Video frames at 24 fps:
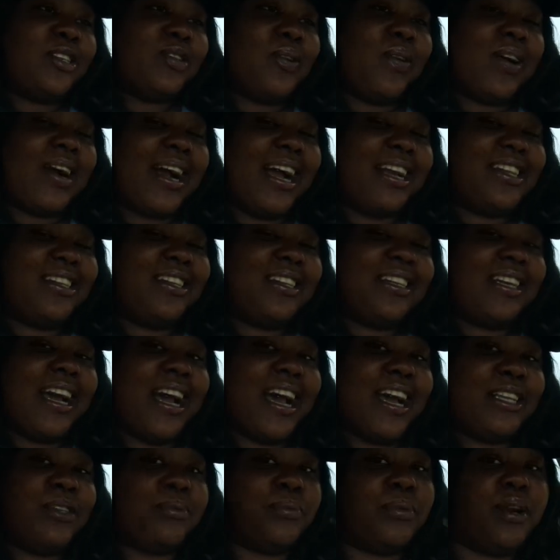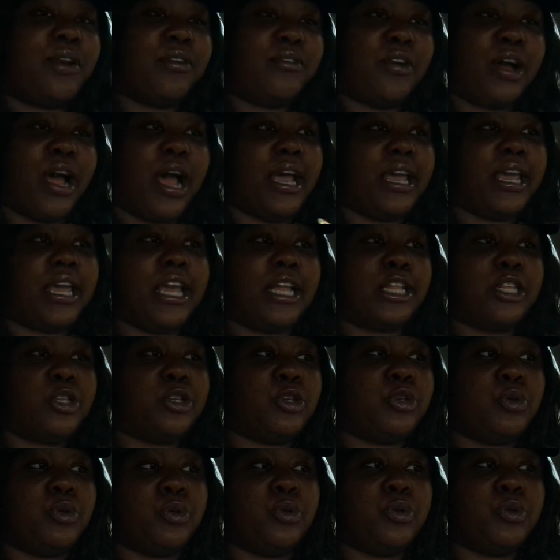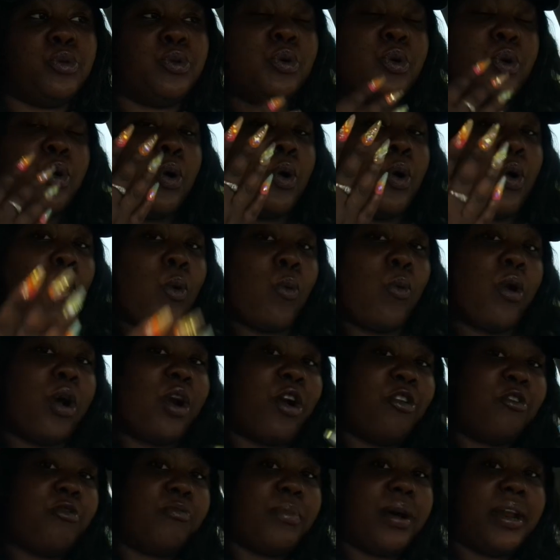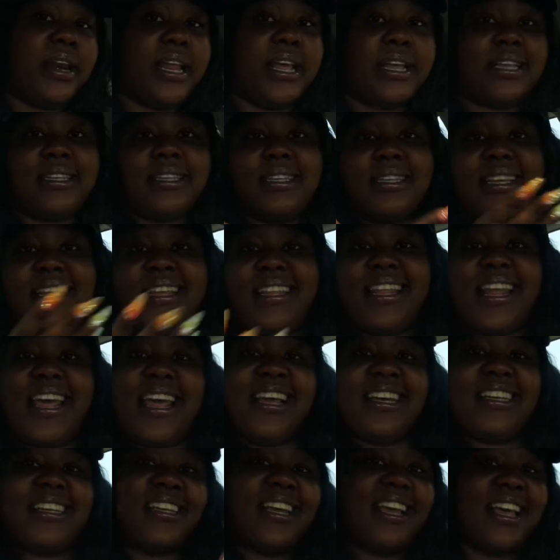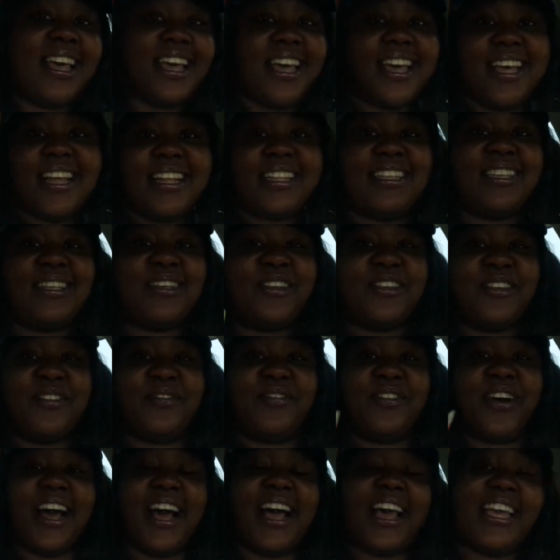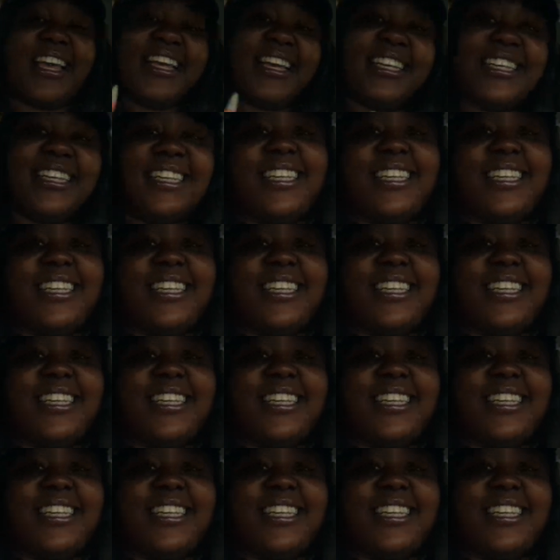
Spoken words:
So I'll catch you guys whenever I get to one of my destinations. Bye.